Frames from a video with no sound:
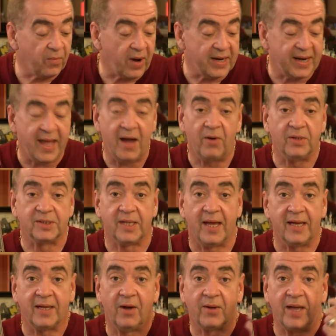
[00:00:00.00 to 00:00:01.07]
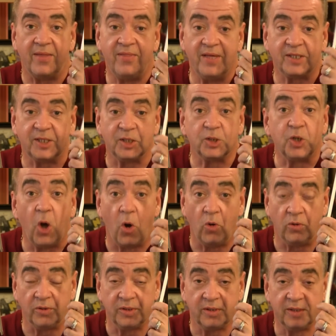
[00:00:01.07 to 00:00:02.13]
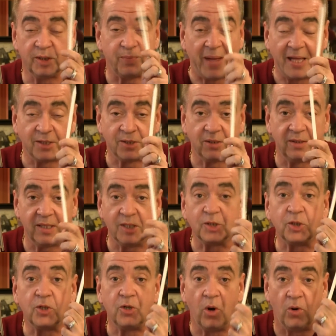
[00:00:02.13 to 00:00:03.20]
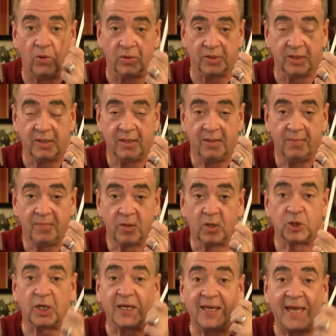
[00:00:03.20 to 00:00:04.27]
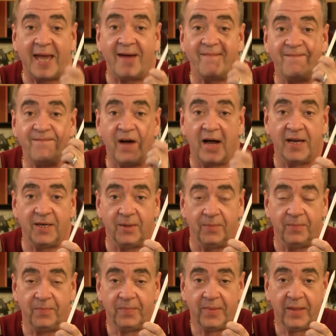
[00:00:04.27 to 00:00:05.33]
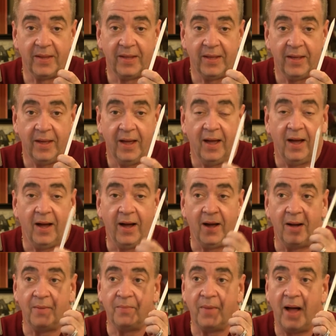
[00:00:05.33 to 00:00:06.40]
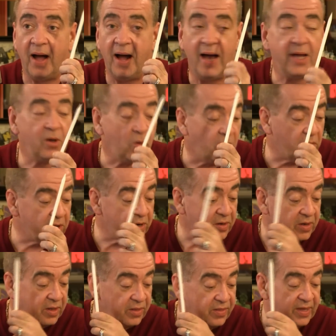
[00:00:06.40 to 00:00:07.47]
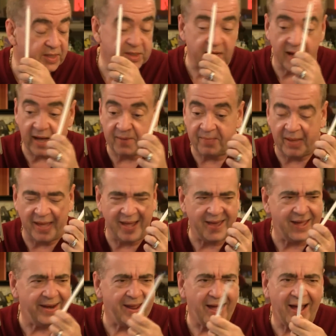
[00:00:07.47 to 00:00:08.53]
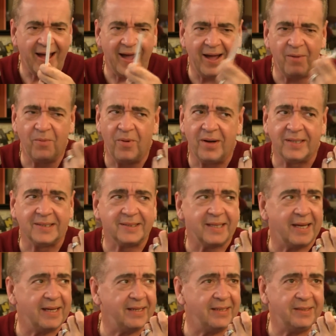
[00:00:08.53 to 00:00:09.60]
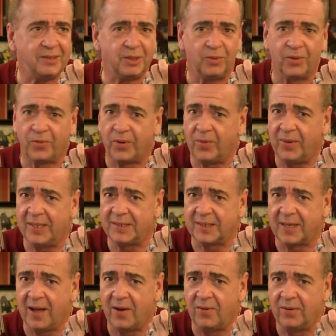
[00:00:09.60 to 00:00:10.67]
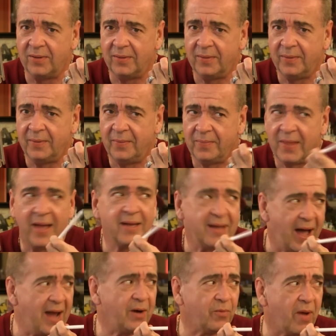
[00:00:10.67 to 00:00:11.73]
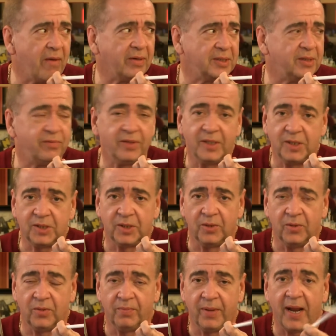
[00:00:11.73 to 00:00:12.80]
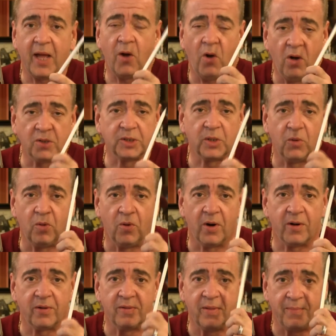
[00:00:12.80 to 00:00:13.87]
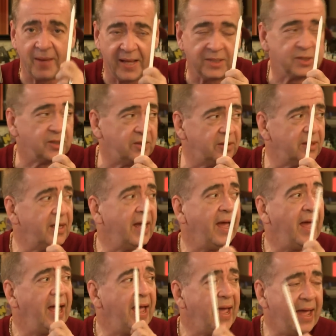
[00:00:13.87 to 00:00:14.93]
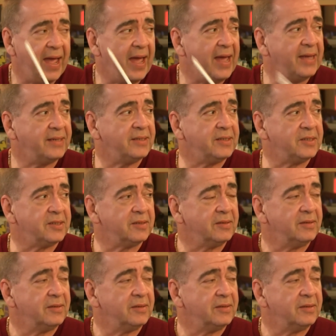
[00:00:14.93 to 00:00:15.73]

right now is okay, this is gold. This pencil is gold because you can't find them. I ordered this iPad, I want to say 2 or 3 weeks ago, and got it relatively soon. But I also ordered the pencil and